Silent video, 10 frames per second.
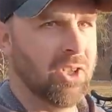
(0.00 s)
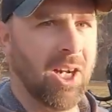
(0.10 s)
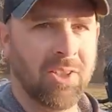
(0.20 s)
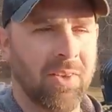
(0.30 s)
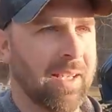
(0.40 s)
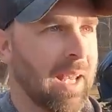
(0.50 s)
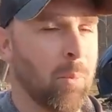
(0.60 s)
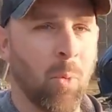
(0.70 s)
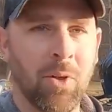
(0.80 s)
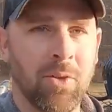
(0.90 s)
and Josh I think had
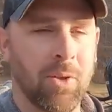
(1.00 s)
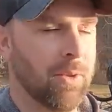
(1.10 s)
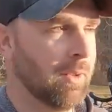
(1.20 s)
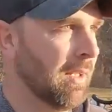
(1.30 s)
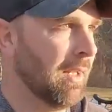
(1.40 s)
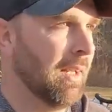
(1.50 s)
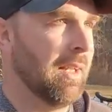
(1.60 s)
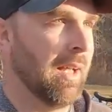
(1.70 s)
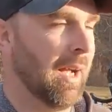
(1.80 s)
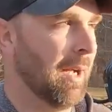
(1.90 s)
one or two.
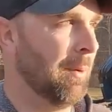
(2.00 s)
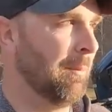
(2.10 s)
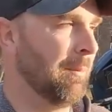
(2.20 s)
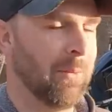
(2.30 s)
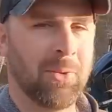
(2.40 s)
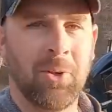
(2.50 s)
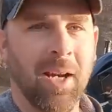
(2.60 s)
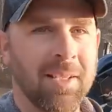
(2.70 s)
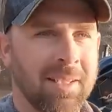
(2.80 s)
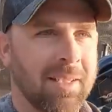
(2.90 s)
Um, was
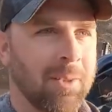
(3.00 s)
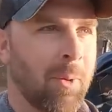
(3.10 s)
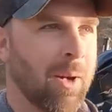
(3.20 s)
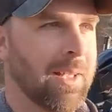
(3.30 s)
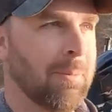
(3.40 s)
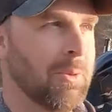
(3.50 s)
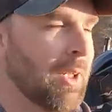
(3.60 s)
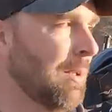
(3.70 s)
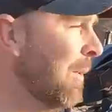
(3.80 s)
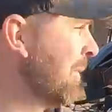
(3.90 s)
crazy. The water temperature,